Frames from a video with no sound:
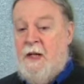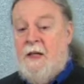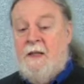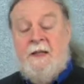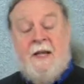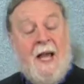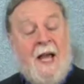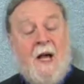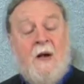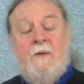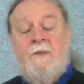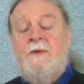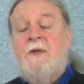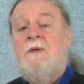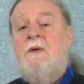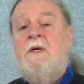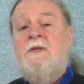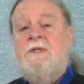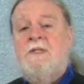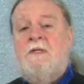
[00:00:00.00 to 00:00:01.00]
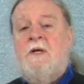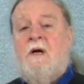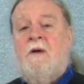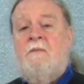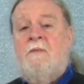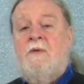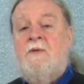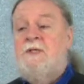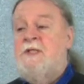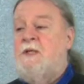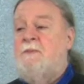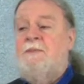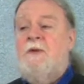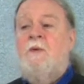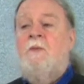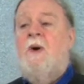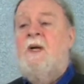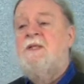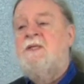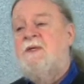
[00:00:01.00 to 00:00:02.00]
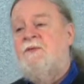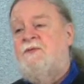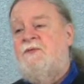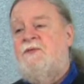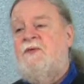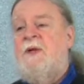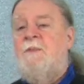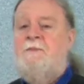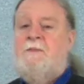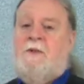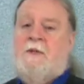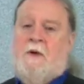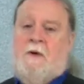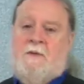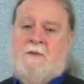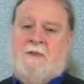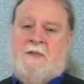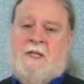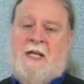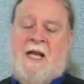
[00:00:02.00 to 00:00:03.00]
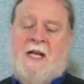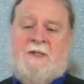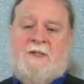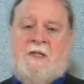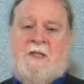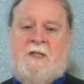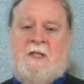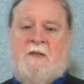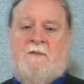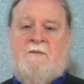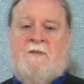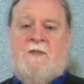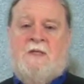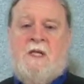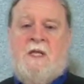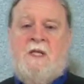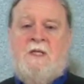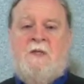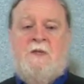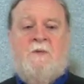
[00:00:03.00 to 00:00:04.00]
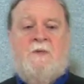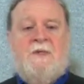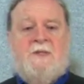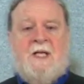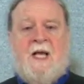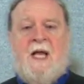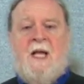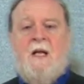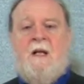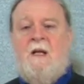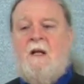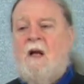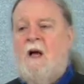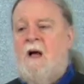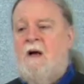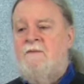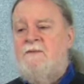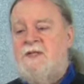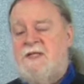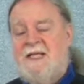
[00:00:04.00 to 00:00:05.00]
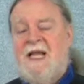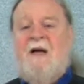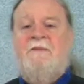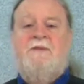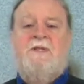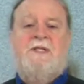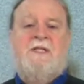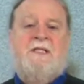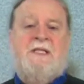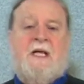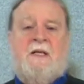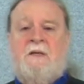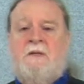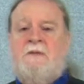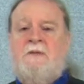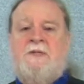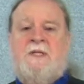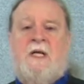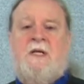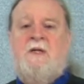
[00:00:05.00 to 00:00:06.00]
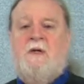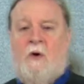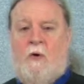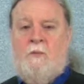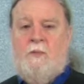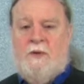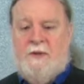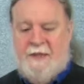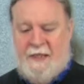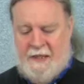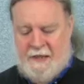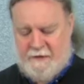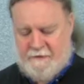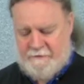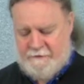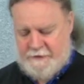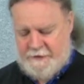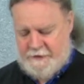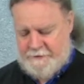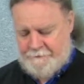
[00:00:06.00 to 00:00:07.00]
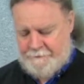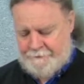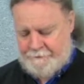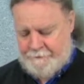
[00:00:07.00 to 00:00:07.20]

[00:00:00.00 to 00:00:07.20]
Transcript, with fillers: Now there are some who simply want to flip those adjectives to a tale of savage settlers and noble natives.